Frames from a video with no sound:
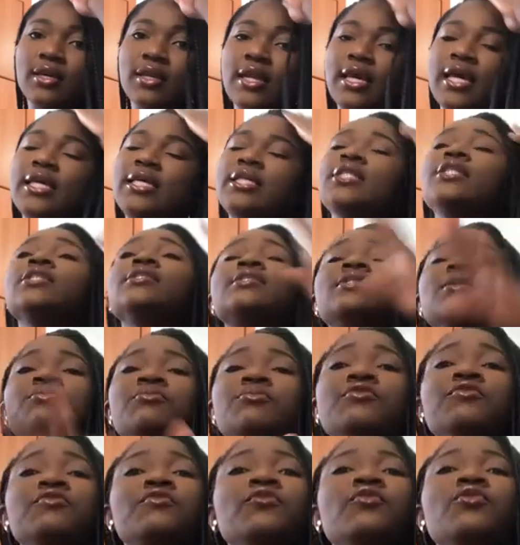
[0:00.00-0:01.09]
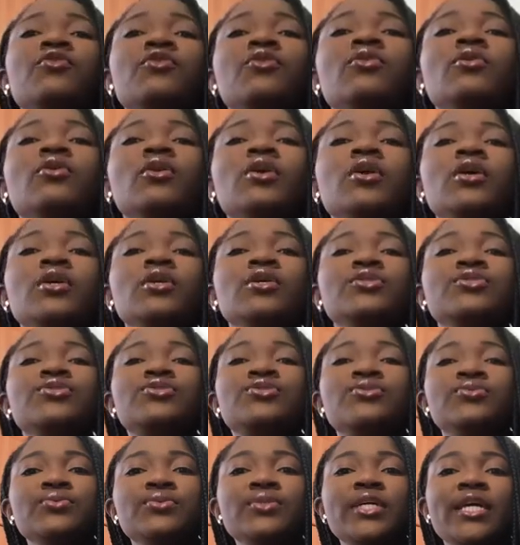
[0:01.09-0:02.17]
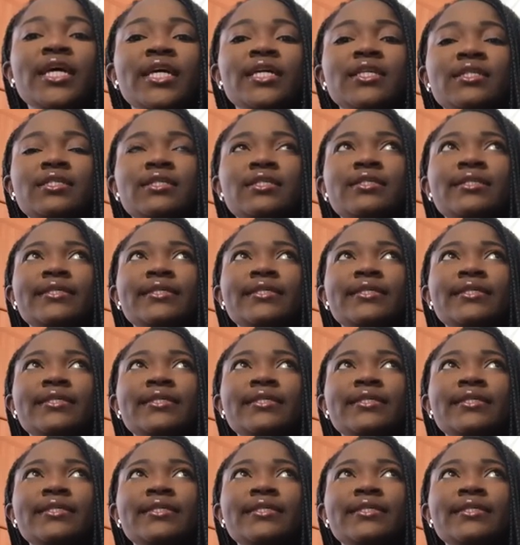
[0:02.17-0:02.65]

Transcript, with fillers: like in Istanbul for two days.